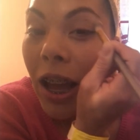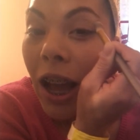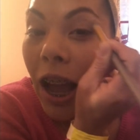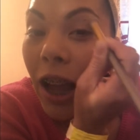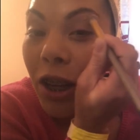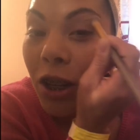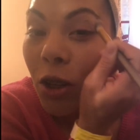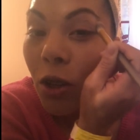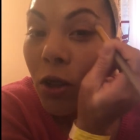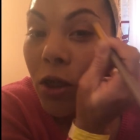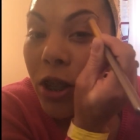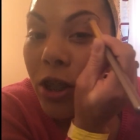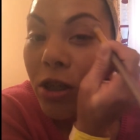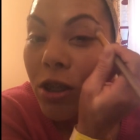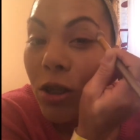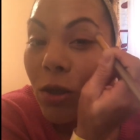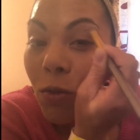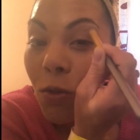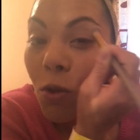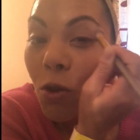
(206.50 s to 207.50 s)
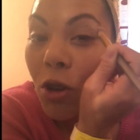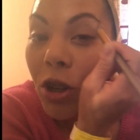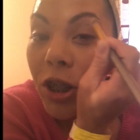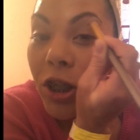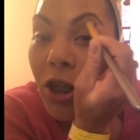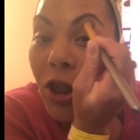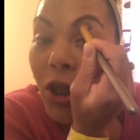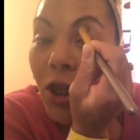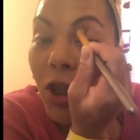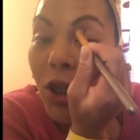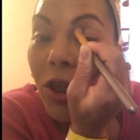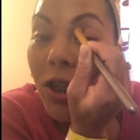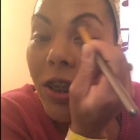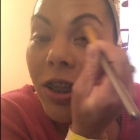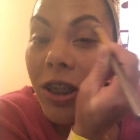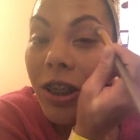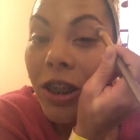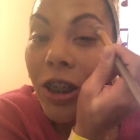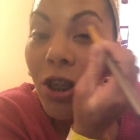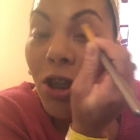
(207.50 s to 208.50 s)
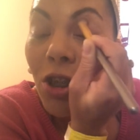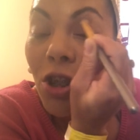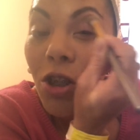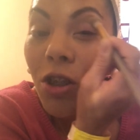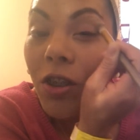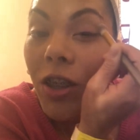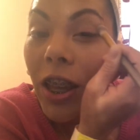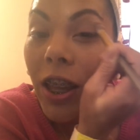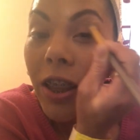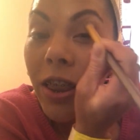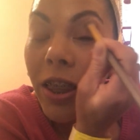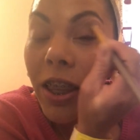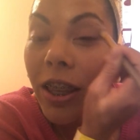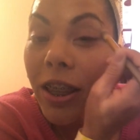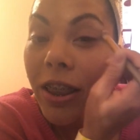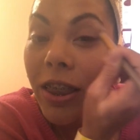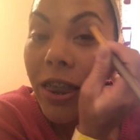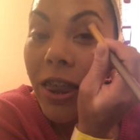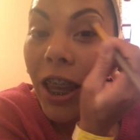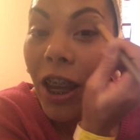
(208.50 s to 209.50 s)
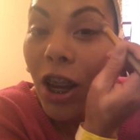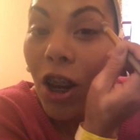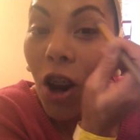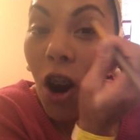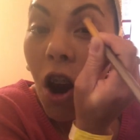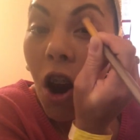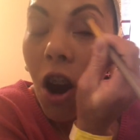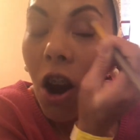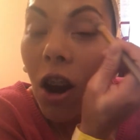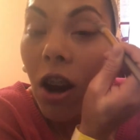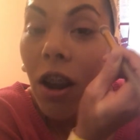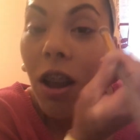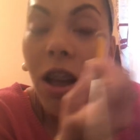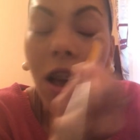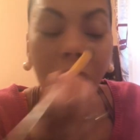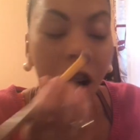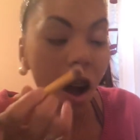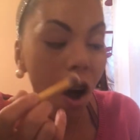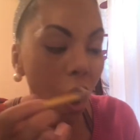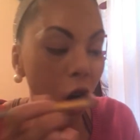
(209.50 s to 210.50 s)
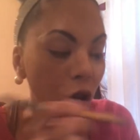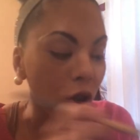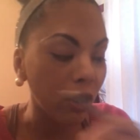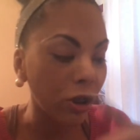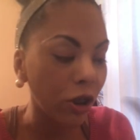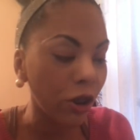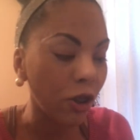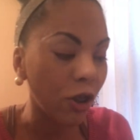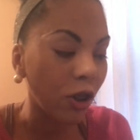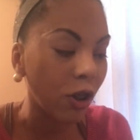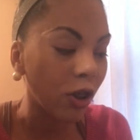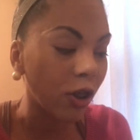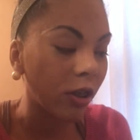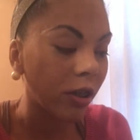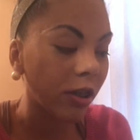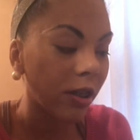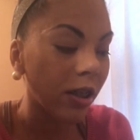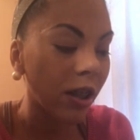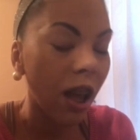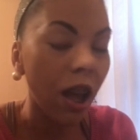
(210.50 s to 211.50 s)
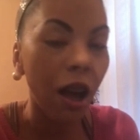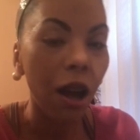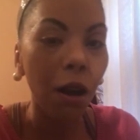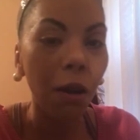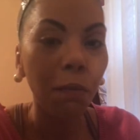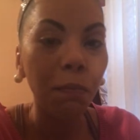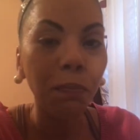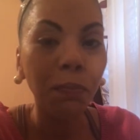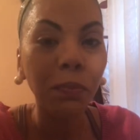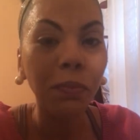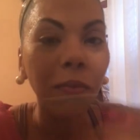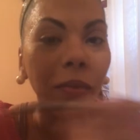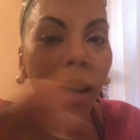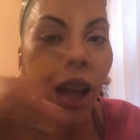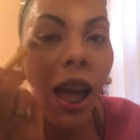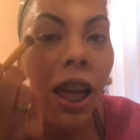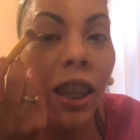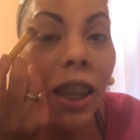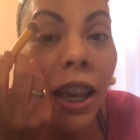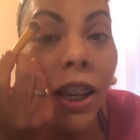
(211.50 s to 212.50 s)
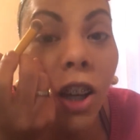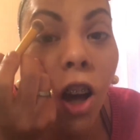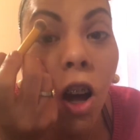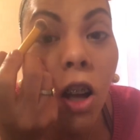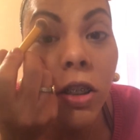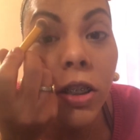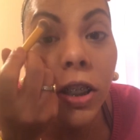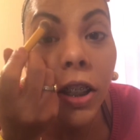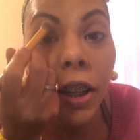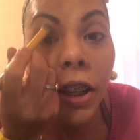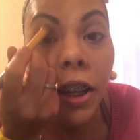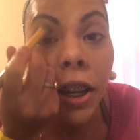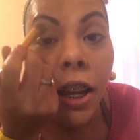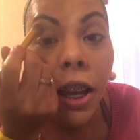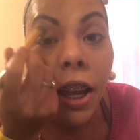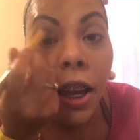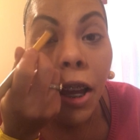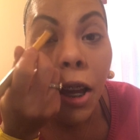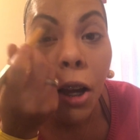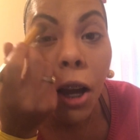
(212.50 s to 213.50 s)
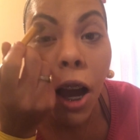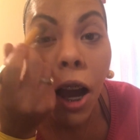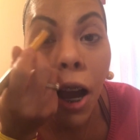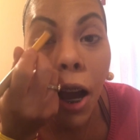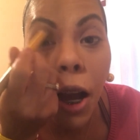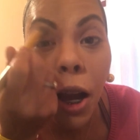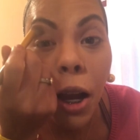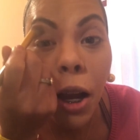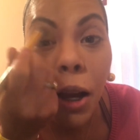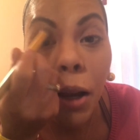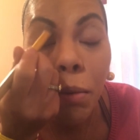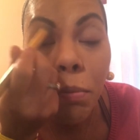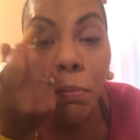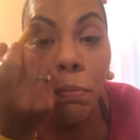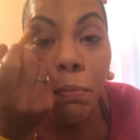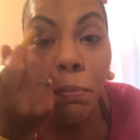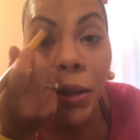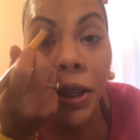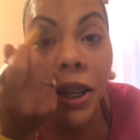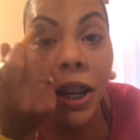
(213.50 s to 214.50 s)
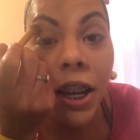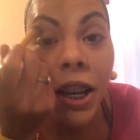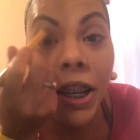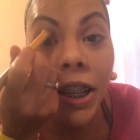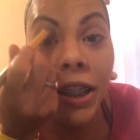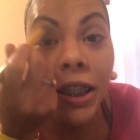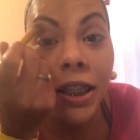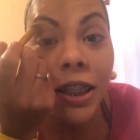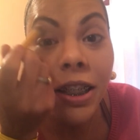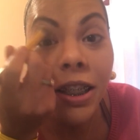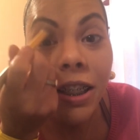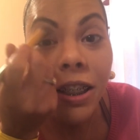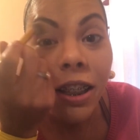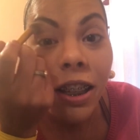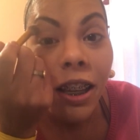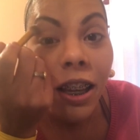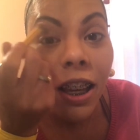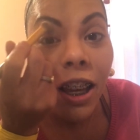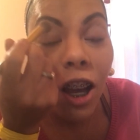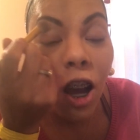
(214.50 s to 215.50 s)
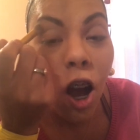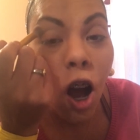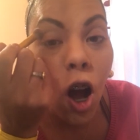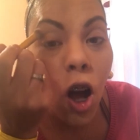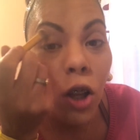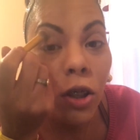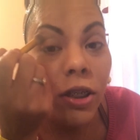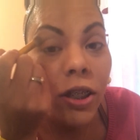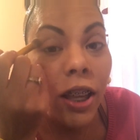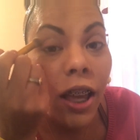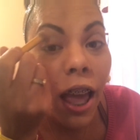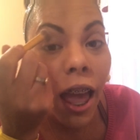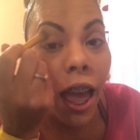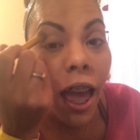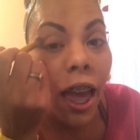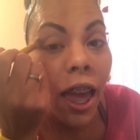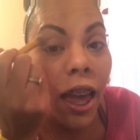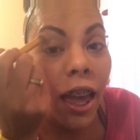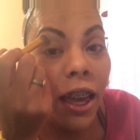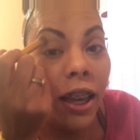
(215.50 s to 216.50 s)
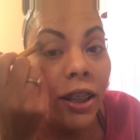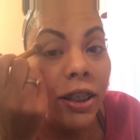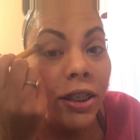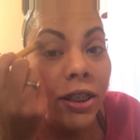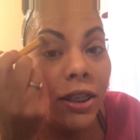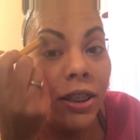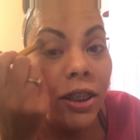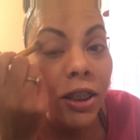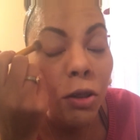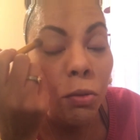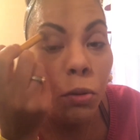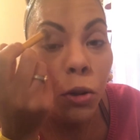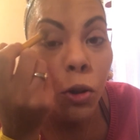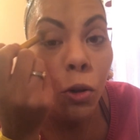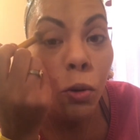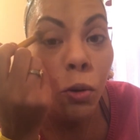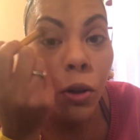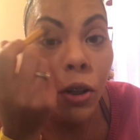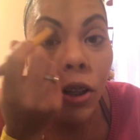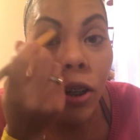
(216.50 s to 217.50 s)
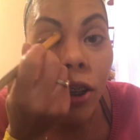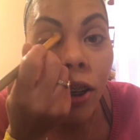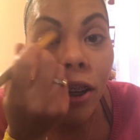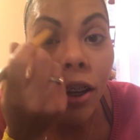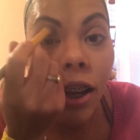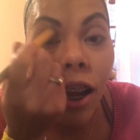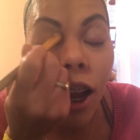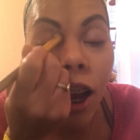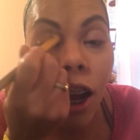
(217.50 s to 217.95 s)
I know there's Sephora girls and then there are Ulta girls. I like Ulta because Ulta has Pure.